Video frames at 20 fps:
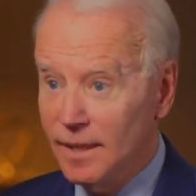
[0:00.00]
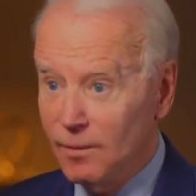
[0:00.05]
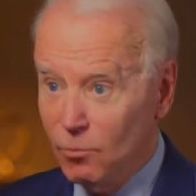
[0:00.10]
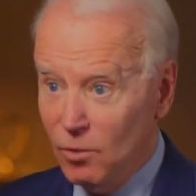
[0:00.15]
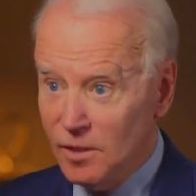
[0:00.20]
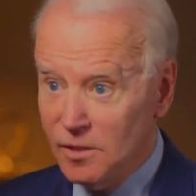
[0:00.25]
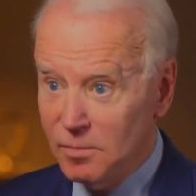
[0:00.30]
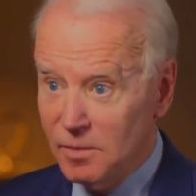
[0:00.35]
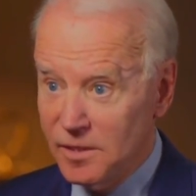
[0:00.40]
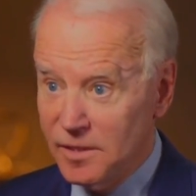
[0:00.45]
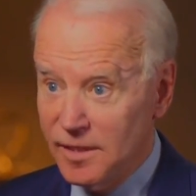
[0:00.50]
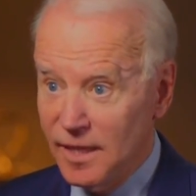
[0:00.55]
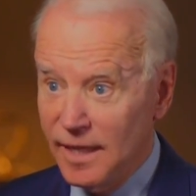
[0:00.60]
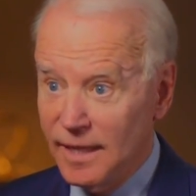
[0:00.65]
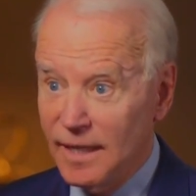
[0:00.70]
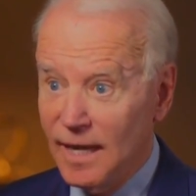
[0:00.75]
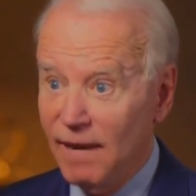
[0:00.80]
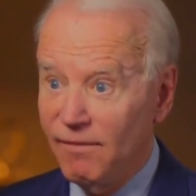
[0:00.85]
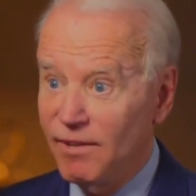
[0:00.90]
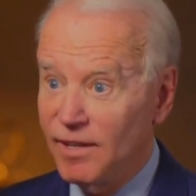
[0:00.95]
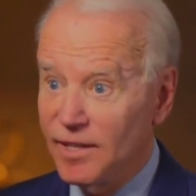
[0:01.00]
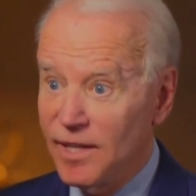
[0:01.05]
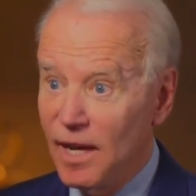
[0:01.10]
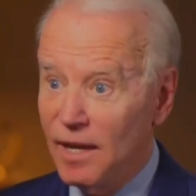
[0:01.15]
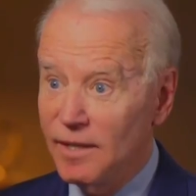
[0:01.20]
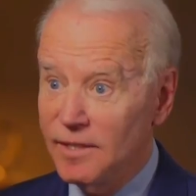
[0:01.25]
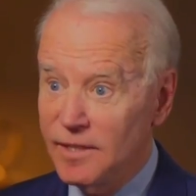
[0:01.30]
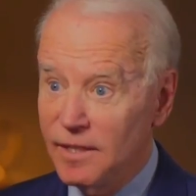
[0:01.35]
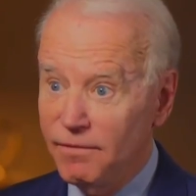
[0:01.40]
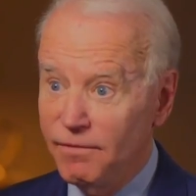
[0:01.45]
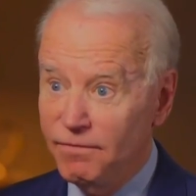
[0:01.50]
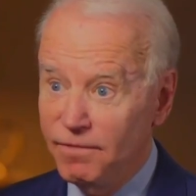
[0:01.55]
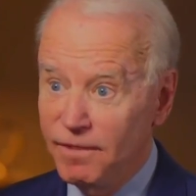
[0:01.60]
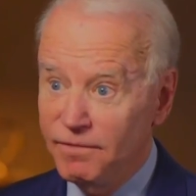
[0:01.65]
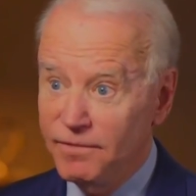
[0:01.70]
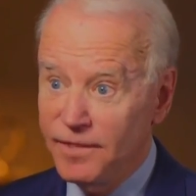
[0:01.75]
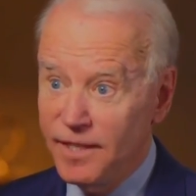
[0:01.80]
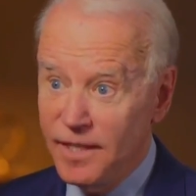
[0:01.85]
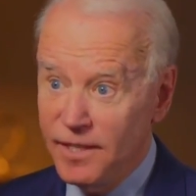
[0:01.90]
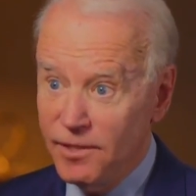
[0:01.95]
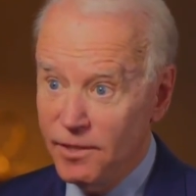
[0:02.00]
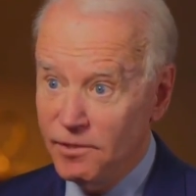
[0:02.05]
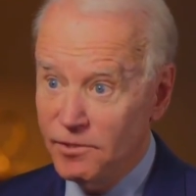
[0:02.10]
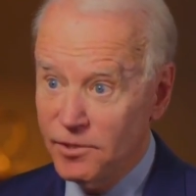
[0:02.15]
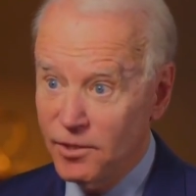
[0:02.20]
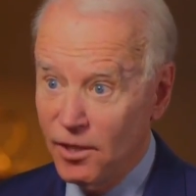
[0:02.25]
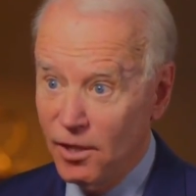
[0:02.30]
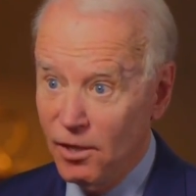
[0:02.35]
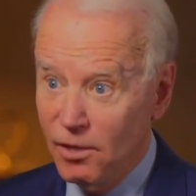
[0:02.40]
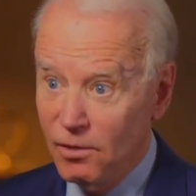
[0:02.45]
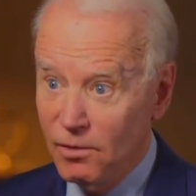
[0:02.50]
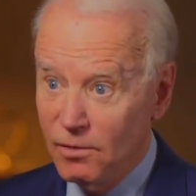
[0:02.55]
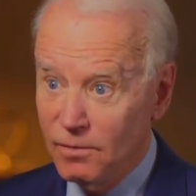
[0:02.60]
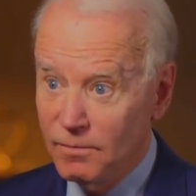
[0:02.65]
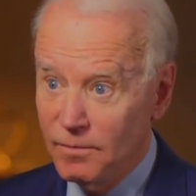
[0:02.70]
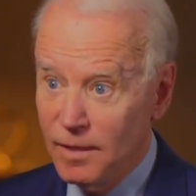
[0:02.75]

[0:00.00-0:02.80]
It was a mistake. I've acknowledged that 15 years ago.